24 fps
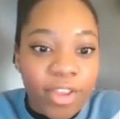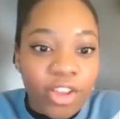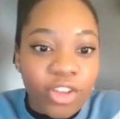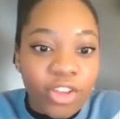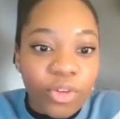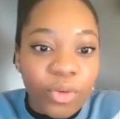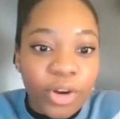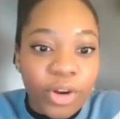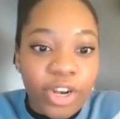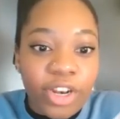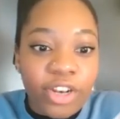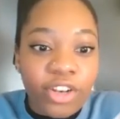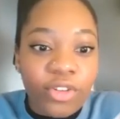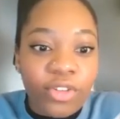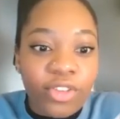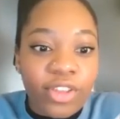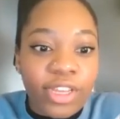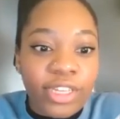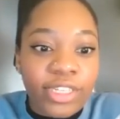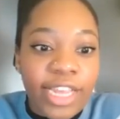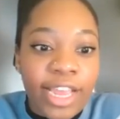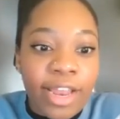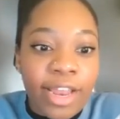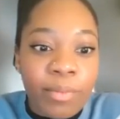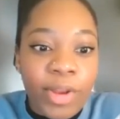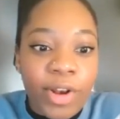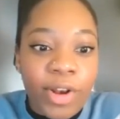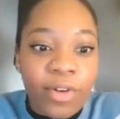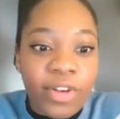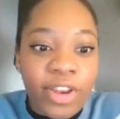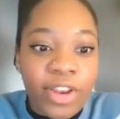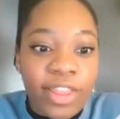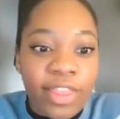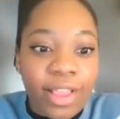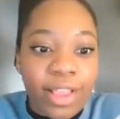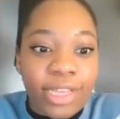So we're going to do this and we don't
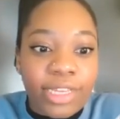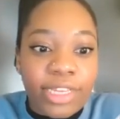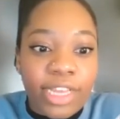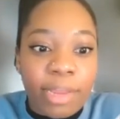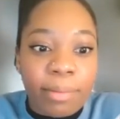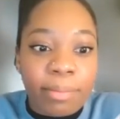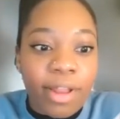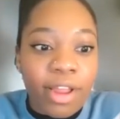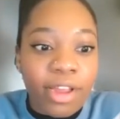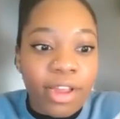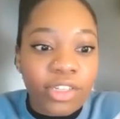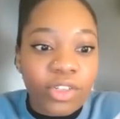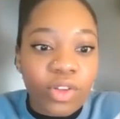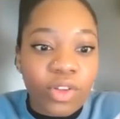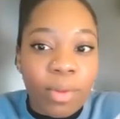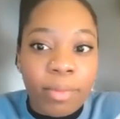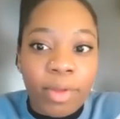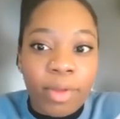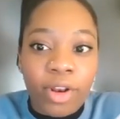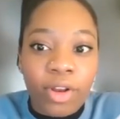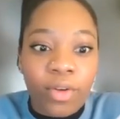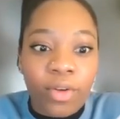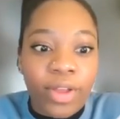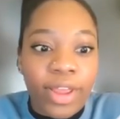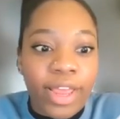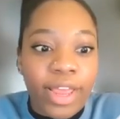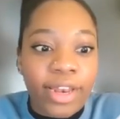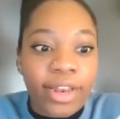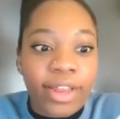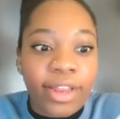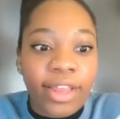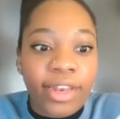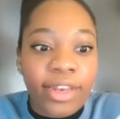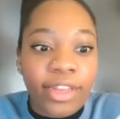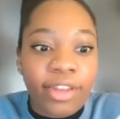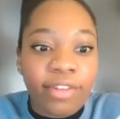need the save block. So I'm going to go ahead
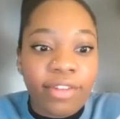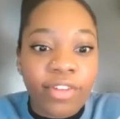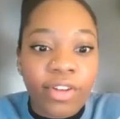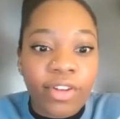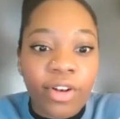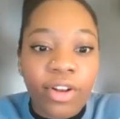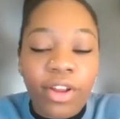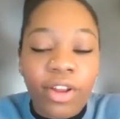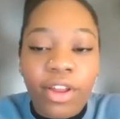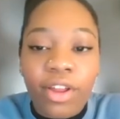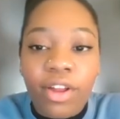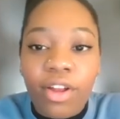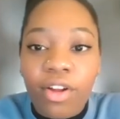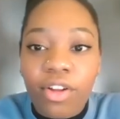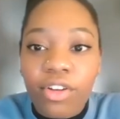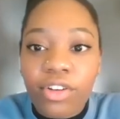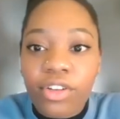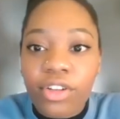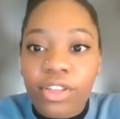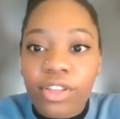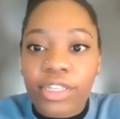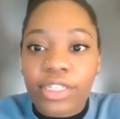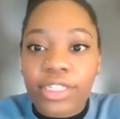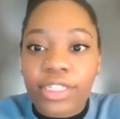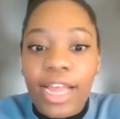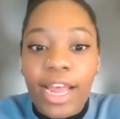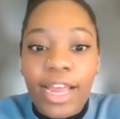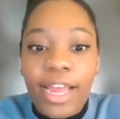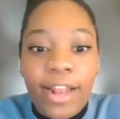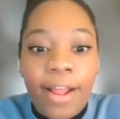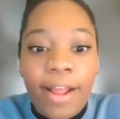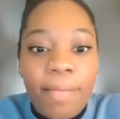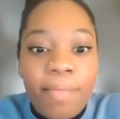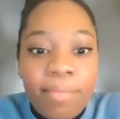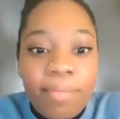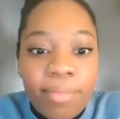and leave it to the side
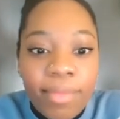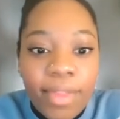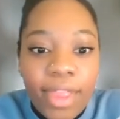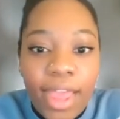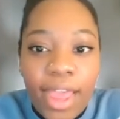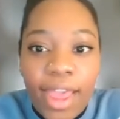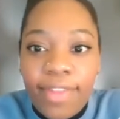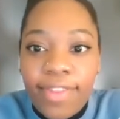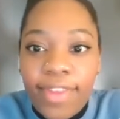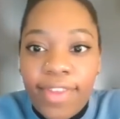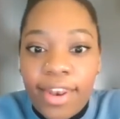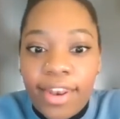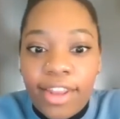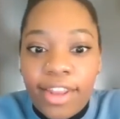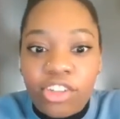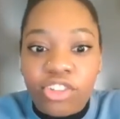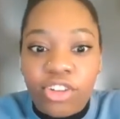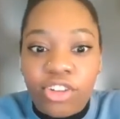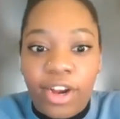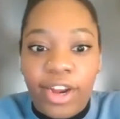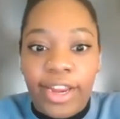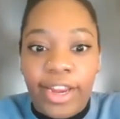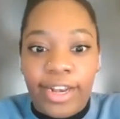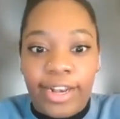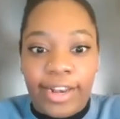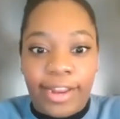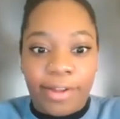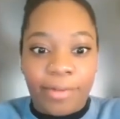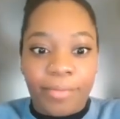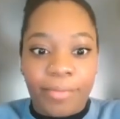and then let's try it now.